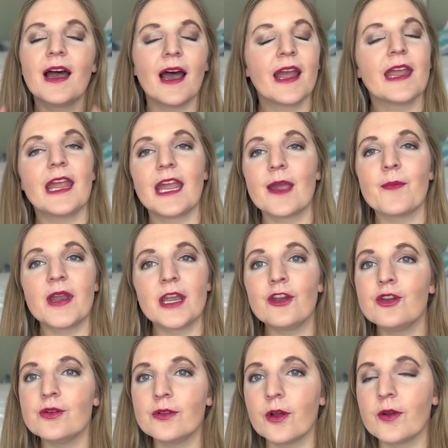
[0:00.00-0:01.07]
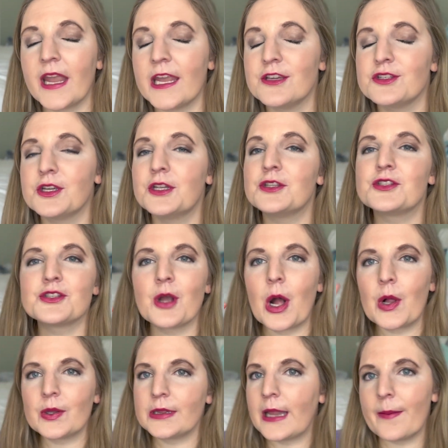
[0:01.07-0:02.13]
I am in a new location,
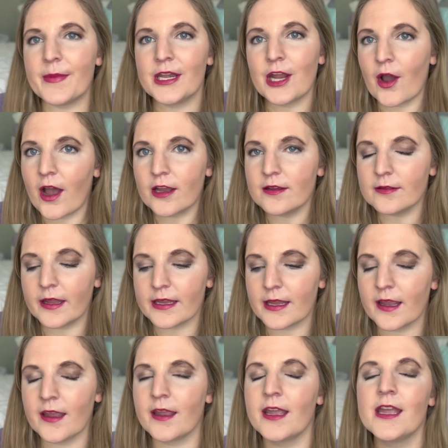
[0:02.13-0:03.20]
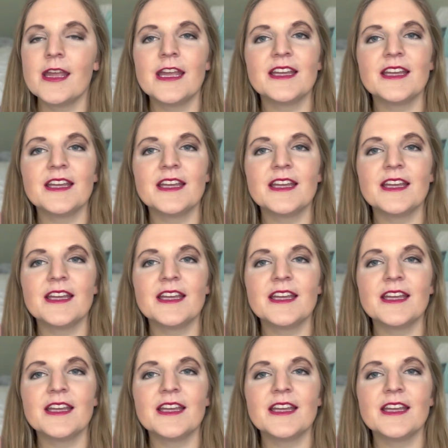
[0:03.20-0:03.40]
so let me know how you like it.